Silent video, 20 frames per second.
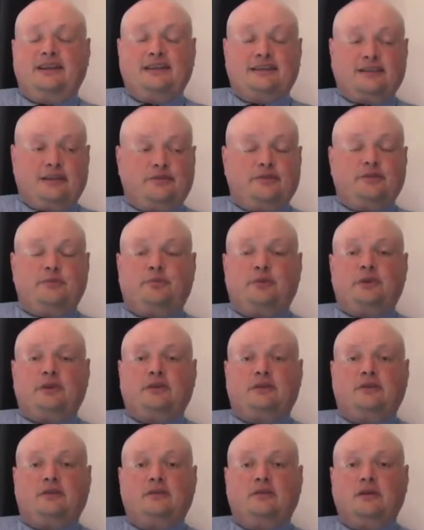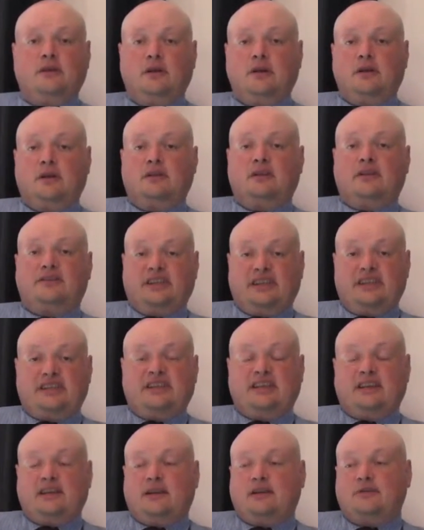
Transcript: this country, Britain, that does it.